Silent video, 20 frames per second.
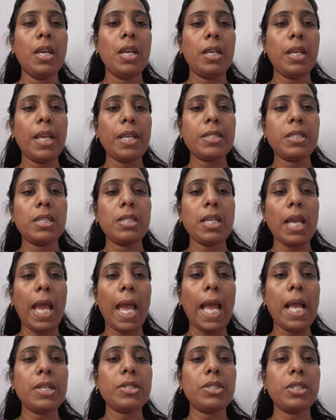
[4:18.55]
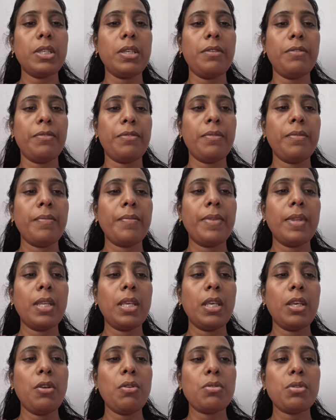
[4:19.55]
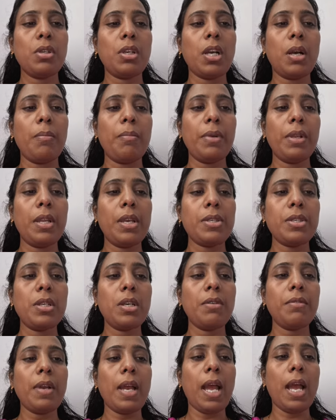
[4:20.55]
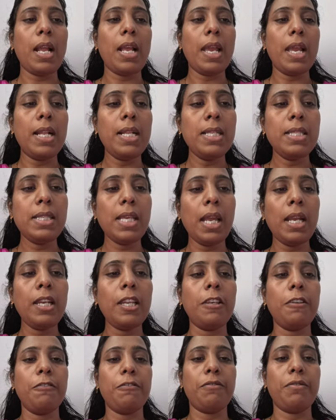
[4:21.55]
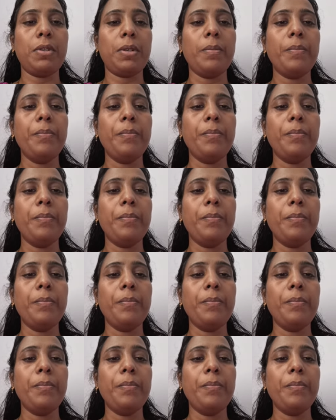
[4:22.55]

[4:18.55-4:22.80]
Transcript: Next is as if, used to combination of else and if.